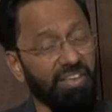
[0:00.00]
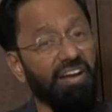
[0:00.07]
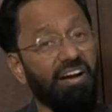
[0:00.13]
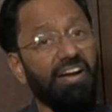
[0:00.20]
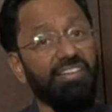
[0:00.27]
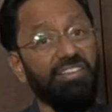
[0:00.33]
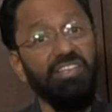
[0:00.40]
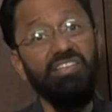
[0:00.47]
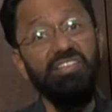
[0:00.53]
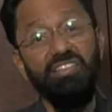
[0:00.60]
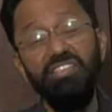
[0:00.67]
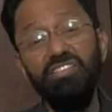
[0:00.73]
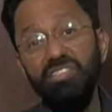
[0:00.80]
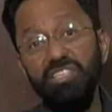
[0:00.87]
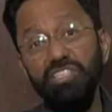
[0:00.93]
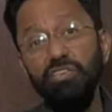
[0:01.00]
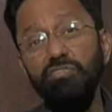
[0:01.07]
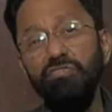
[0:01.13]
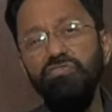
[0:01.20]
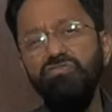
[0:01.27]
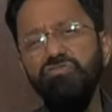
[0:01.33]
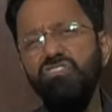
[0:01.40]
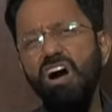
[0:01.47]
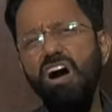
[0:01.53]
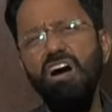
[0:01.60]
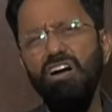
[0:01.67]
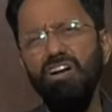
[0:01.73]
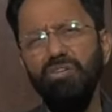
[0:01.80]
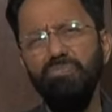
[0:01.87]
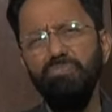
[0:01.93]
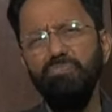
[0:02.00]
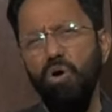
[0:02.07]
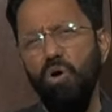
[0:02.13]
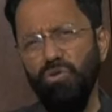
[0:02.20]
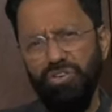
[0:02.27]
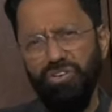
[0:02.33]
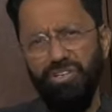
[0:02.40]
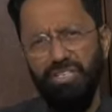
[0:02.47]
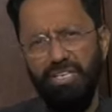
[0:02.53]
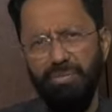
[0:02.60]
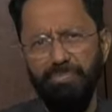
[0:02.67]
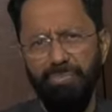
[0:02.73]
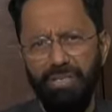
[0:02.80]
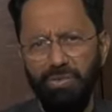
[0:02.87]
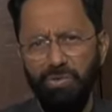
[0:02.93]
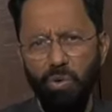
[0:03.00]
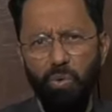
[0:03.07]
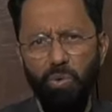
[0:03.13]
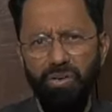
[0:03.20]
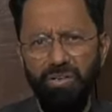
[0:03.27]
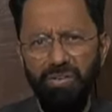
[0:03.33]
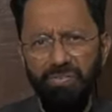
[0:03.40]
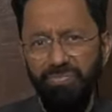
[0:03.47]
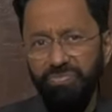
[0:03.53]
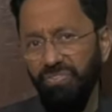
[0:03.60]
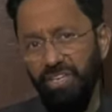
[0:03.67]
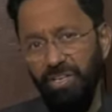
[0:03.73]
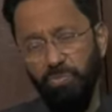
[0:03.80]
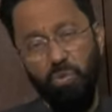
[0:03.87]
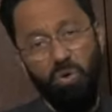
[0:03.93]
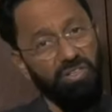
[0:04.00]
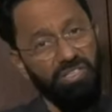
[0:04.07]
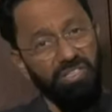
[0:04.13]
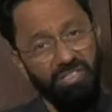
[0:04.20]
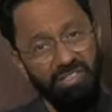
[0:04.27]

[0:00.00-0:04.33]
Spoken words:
I think this is a far more credible role than what